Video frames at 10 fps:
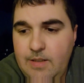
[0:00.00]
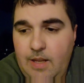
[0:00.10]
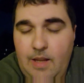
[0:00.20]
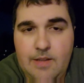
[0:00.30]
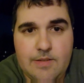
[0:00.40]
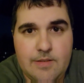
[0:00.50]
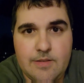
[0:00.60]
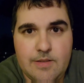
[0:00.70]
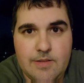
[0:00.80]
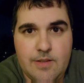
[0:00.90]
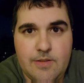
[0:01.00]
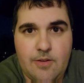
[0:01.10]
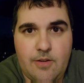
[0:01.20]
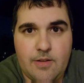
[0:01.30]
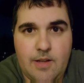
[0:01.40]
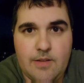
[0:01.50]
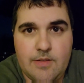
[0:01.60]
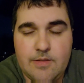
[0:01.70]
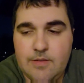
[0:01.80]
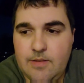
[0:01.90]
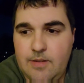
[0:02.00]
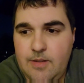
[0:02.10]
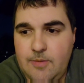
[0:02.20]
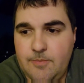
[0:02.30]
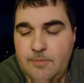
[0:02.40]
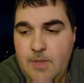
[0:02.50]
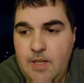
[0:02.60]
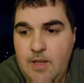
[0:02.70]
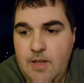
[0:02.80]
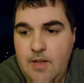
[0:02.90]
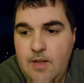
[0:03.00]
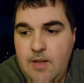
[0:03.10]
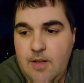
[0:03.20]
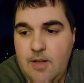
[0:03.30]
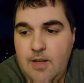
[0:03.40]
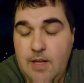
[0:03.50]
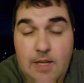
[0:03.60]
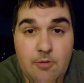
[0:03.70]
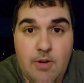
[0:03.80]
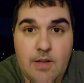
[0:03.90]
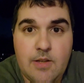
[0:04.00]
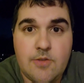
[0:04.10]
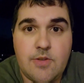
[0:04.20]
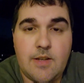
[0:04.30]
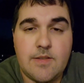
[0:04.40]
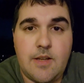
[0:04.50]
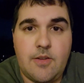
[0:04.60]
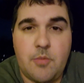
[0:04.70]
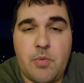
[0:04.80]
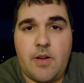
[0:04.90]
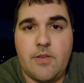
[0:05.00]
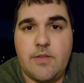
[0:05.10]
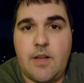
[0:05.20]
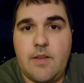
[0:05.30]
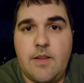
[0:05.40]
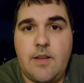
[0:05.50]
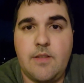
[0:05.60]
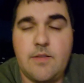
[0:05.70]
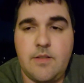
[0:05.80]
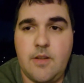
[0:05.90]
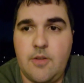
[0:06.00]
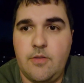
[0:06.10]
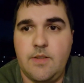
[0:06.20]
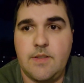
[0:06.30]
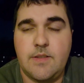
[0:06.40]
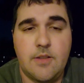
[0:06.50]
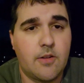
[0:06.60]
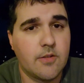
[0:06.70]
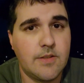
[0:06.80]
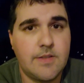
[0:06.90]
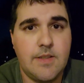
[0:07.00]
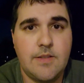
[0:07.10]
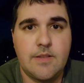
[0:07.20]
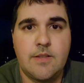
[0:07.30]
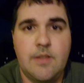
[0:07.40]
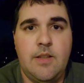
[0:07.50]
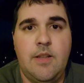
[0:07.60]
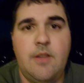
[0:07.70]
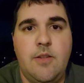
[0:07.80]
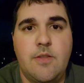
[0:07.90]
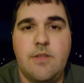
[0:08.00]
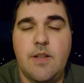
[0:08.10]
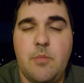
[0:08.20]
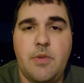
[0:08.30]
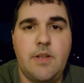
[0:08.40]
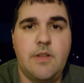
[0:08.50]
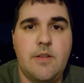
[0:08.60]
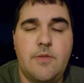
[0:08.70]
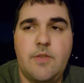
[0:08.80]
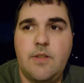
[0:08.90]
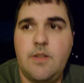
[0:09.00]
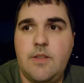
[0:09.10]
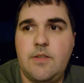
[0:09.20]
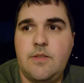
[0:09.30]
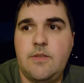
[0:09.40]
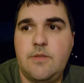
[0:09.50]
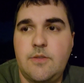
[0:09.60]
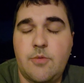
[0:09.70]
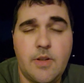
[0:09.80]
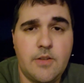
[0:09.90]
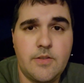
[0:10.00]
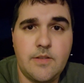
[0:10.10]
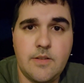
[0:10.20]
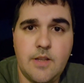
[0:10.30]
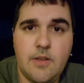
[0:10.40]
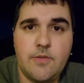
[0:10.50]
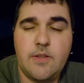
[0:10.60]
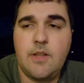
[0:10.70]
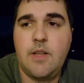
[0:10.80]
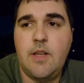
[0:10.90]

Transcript: yeah it's just it's it's hard guys um, anyway trying to stay on the brighter side of things you know it's still early season we still got plenty of uh, tornado season left